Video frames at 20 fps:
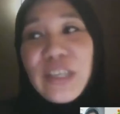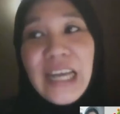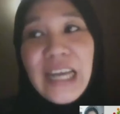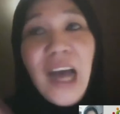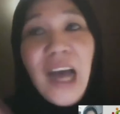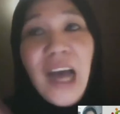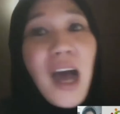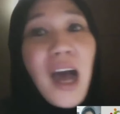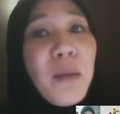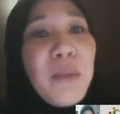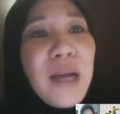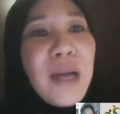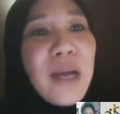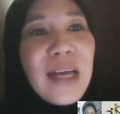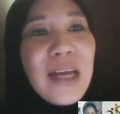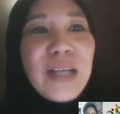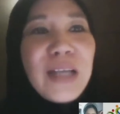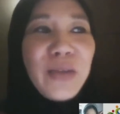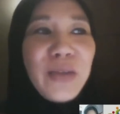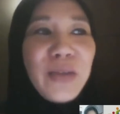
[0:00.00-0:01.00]
harm
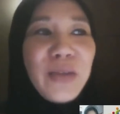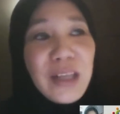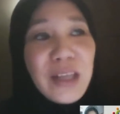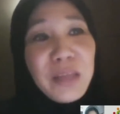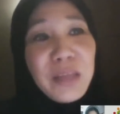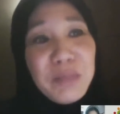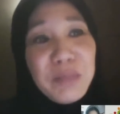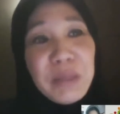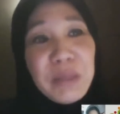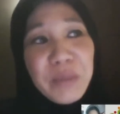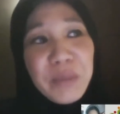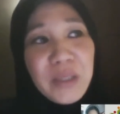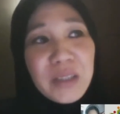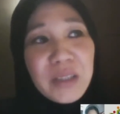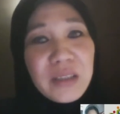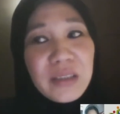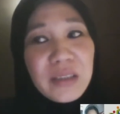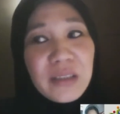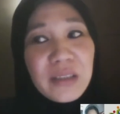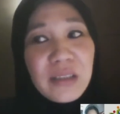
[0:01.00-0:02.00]
to other
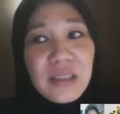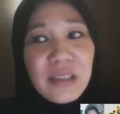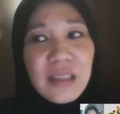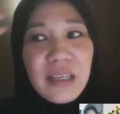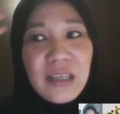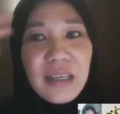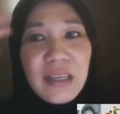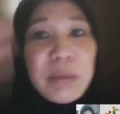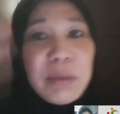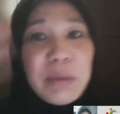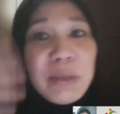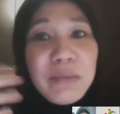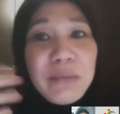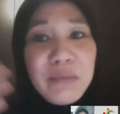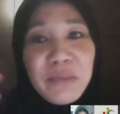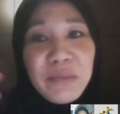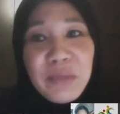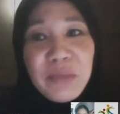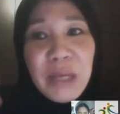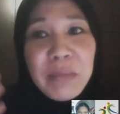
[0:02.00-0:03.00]
people,
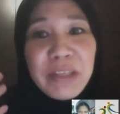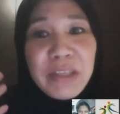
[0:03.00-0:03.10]
I mean,